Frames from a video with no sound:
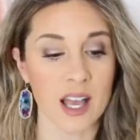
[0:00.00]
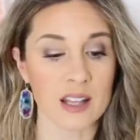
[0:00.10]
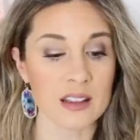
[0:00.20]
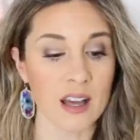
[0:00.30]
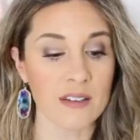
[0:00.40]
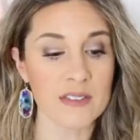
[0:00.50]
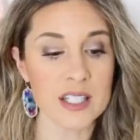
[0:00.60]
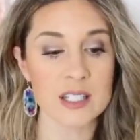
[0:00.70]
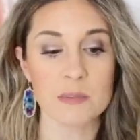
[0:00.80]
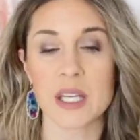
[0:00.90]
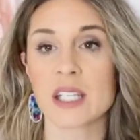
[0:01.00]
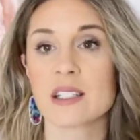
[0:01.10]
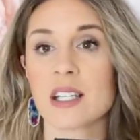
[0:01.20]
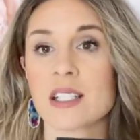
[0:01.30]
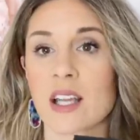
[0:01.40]
I love this
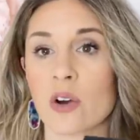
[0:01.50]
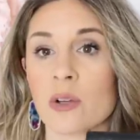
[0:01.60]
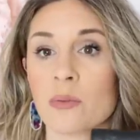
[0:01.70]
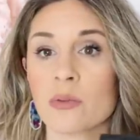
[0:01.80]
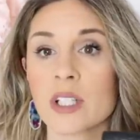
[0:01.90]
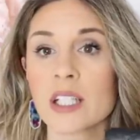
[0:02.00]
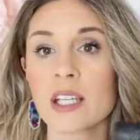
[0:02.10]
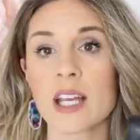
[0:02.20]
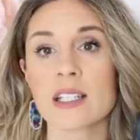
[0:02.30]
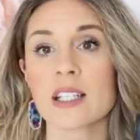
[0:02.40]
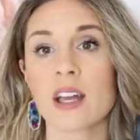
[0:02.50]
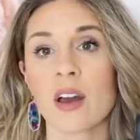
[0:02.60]
piece. It is held up really nicely